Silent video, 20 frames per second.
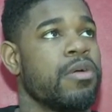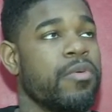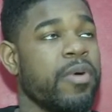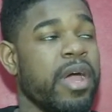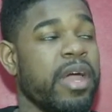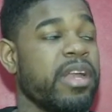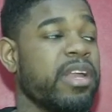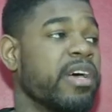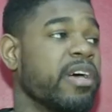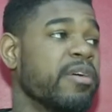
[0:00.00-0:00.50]

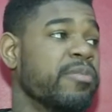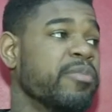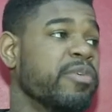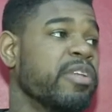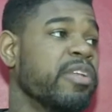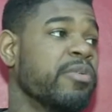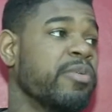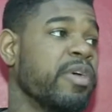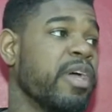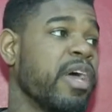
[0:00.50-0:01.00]
Right.
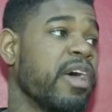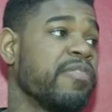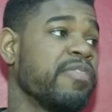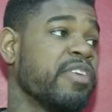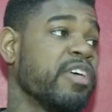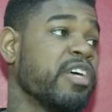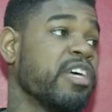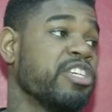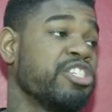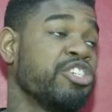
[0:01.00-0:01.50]
We have
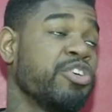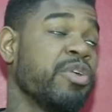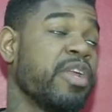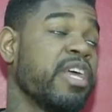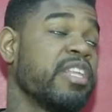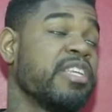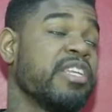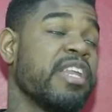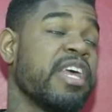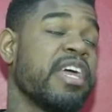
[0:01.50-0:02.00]
to show
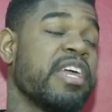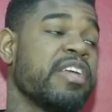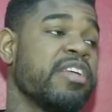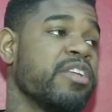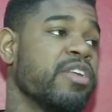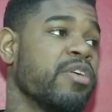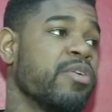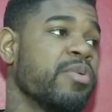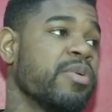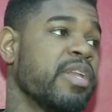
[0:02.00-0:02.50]
that tonight. You
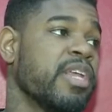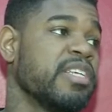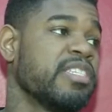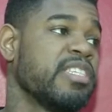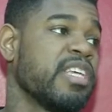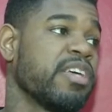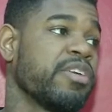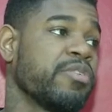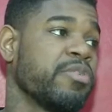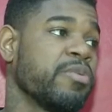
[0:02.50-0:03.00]
know, when that
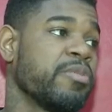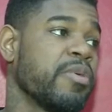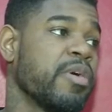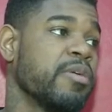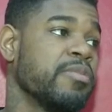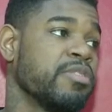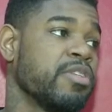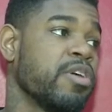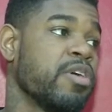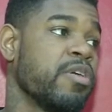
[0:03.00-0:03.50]
second group
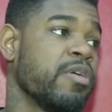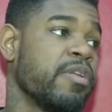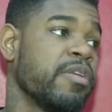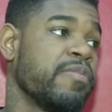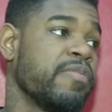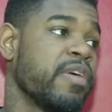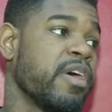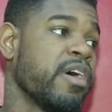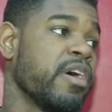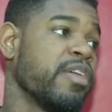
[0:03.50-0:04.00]
comes on,
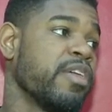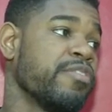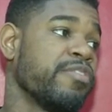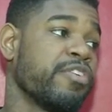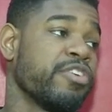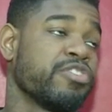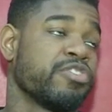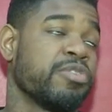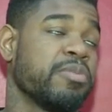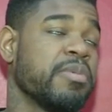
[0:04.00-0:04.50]
if the
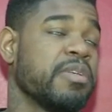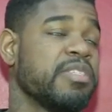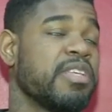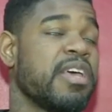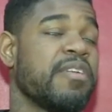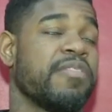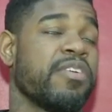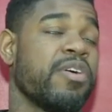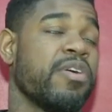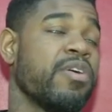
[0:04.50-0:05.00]
first group doesn't
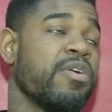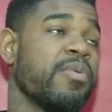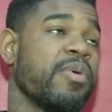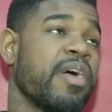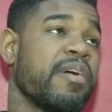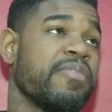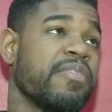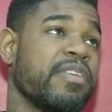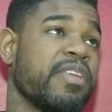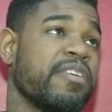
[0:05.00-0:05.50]
have it going,
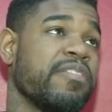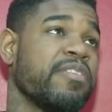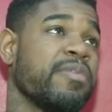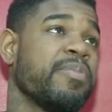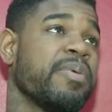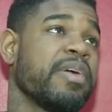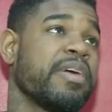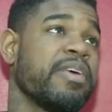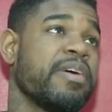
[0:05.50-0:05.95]
we have to definitely pick it